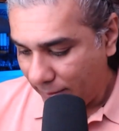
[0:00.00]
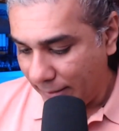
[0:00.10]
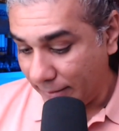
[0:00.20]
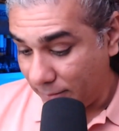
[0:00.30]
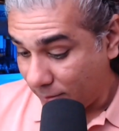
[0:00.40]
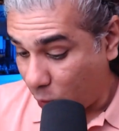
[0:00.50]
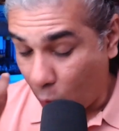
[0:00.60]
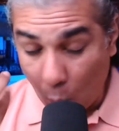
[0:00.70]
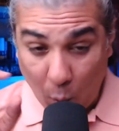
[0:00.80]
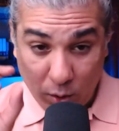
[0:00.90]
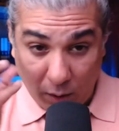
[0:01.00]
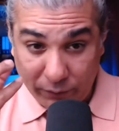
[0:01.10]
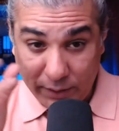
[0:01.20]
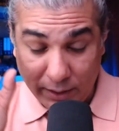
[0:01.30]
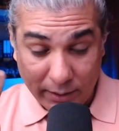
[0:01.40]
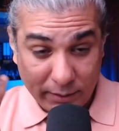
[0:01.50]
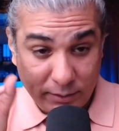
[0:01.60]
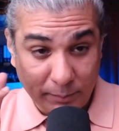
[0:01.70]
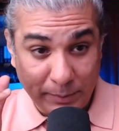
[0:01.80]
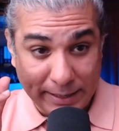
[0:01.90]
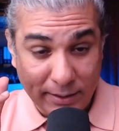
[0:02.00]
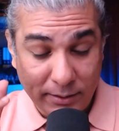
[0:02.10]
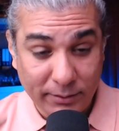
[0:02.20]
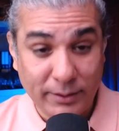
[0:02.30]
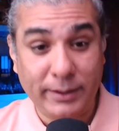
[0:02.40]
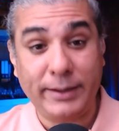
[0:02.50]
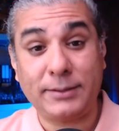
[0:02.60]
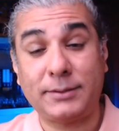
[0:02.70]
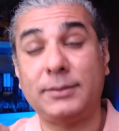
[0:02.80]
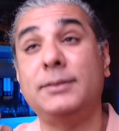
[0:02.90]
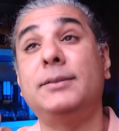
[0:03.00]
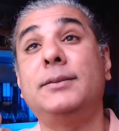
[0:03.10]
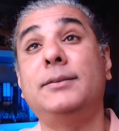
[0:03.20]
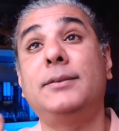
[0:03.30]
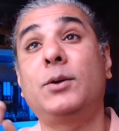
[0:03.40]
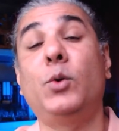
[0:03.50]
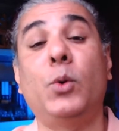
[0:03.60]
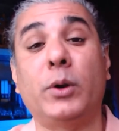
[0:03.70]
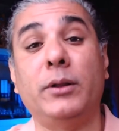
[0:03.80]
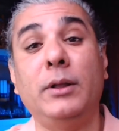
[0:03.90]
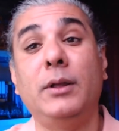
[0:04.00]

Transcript: And at the core of the Earth, the planet, there is the core.